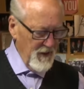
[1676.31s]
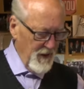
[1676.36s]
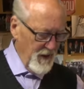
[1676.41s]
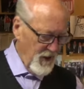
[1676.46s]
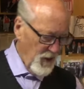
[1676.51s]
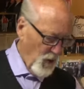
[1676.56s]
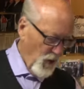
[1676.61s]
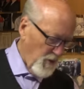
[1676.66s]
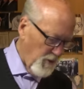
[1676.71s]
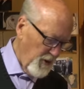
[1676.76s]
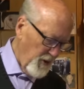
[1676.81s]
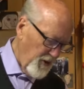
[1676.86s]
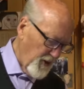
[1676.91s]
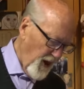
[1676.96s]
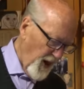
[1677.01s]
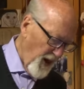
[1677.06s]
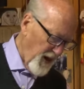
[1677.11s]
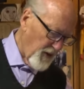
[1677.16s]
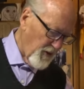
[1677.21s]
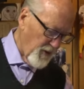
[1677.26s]
an army
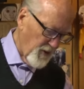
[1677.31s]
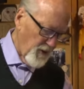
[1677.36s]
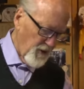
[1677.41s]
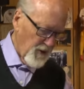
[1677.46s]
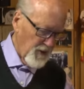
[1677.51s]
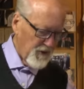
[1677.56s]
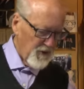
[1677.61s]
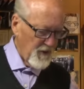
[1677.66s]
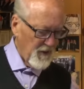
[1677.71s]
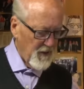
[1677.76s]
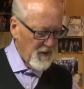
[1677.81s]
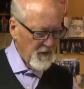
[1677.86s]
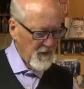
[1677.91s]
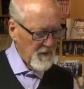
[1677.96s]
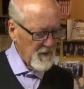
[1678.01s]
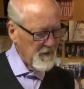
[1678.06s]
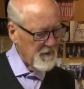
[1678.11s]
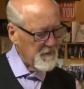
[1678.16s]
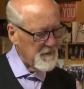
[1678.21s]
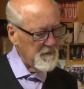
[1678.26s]
dagger that
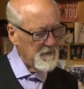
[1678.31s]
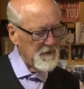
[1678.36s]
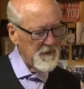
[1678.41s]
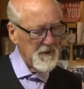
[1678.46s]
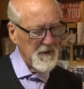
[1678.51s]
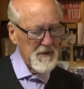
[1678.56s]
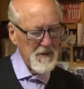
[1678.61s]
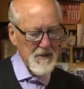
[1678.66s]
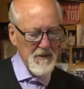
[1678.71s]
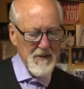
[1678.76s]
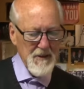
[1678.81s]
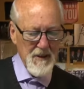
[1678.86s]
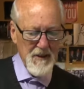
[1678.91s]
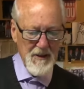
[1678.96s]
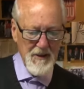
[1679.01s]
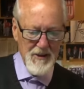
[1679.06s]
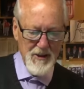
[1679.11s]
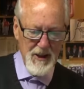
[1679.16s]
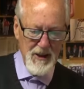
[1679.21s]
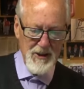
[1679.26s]
uh,
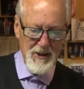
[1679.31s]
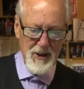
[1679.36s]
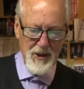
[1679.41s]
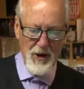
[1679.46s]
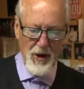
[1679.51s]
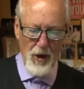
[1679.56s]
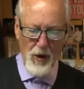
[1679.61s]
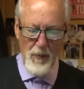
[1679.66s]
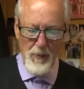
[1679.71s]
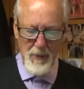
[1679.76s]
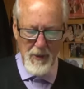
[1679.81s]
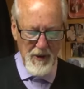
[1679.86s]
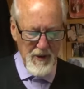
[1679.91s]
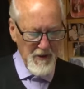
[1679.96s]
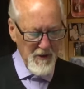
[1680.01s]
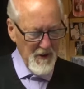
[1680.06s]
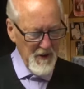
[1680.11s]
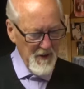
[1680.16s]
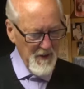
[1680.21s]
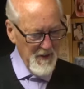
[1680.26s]
is easy to
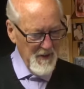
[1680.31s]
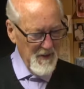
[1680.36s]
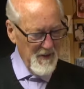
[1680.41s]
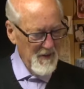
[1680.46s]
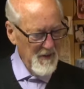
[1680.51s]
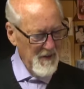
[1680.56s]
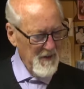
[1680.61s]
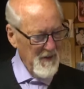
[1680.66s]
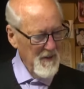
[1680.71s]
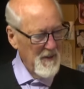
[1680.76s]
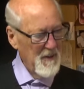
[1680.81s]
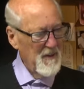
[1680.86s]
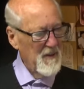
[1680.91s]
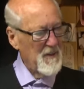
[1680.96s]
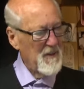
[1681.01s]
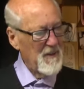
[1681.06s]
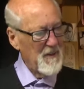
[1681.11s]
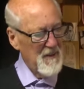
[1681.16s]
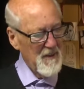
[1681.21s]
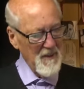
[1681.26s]
open.
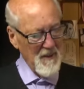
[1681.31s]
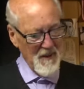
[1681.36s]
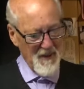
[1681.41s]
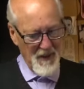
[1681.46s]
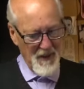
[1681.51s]
I